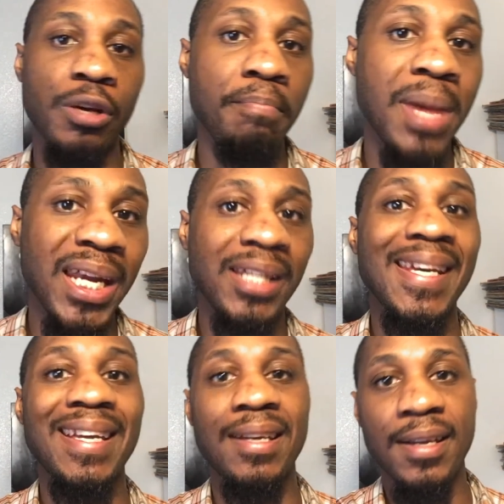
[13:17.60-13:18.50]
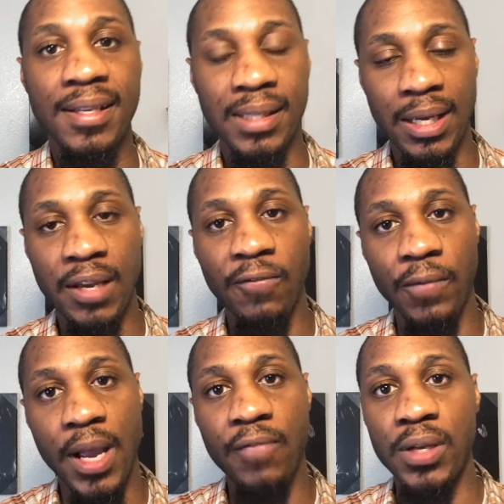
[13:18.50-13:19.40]
metadata is in
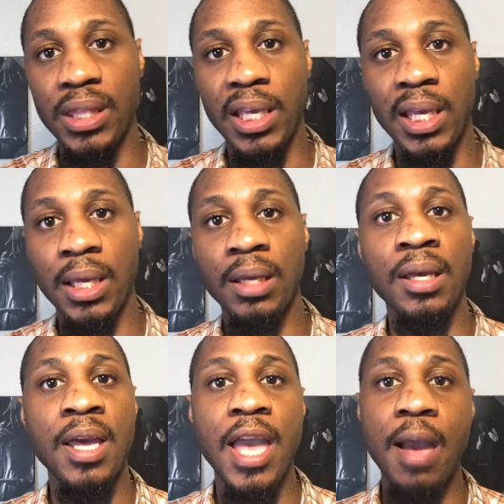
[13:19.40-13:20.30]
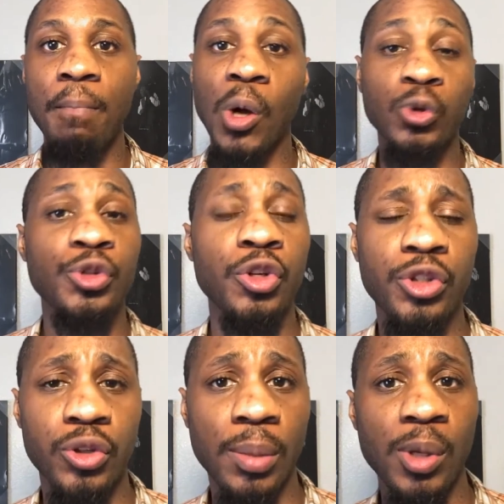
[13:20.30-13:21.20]
for everything. And most
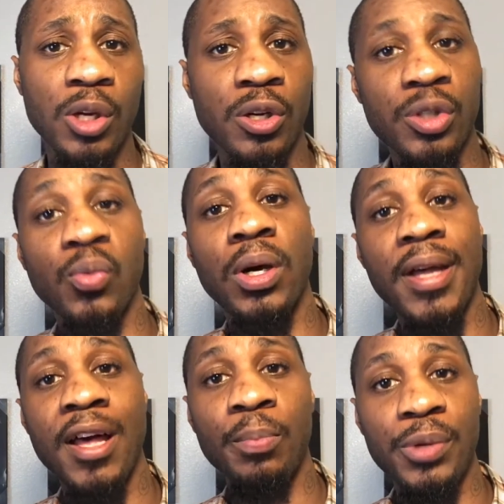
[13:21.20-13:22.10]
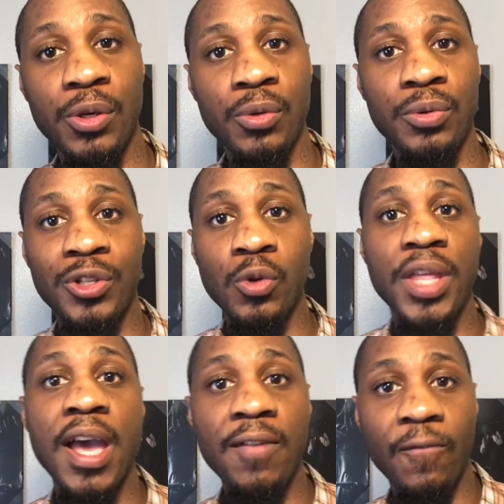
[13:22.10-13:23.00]
distributors will help you do
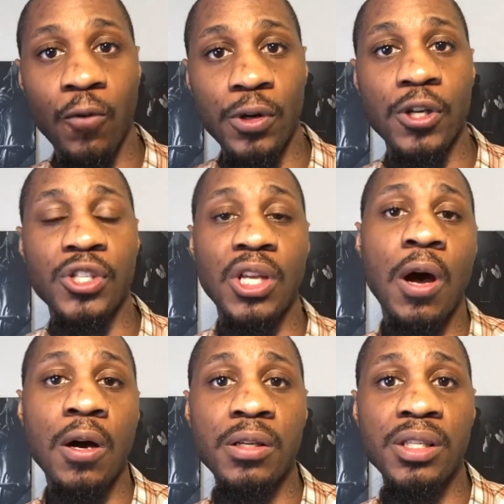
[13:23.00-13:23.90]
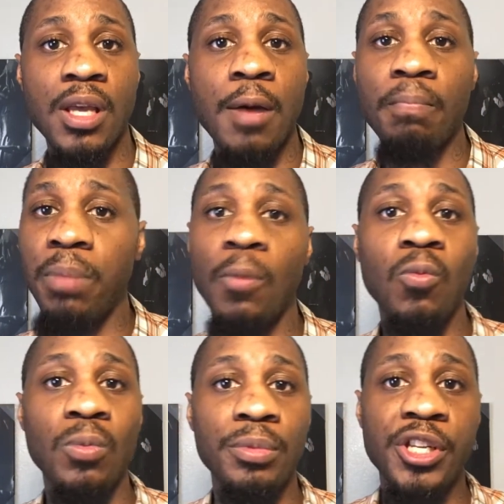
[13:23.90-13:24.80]
that for your songs,
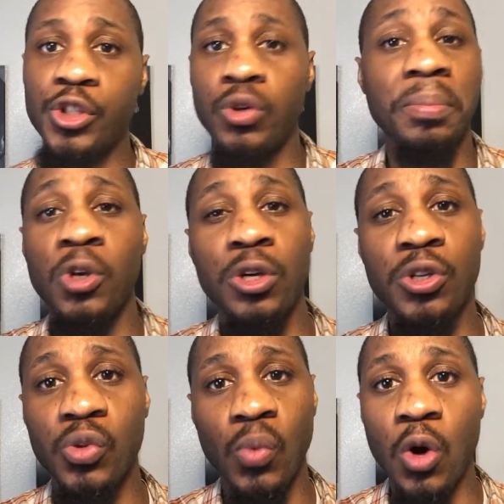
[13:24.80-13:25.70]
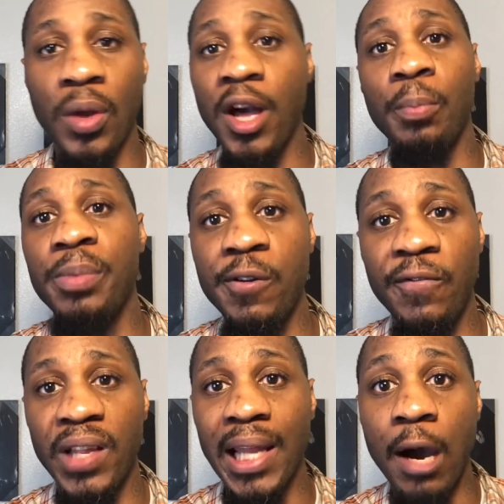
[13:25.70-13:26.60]
but distributors won't help you
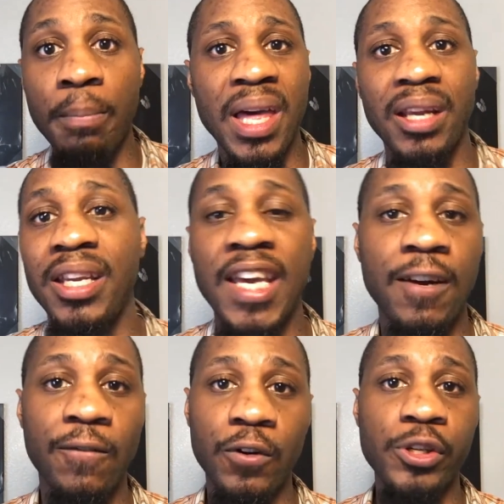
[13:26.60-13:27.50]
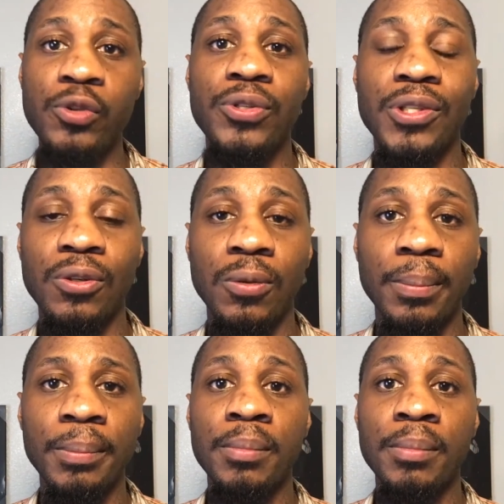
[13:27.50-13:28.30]
fill out metadata for YouTube.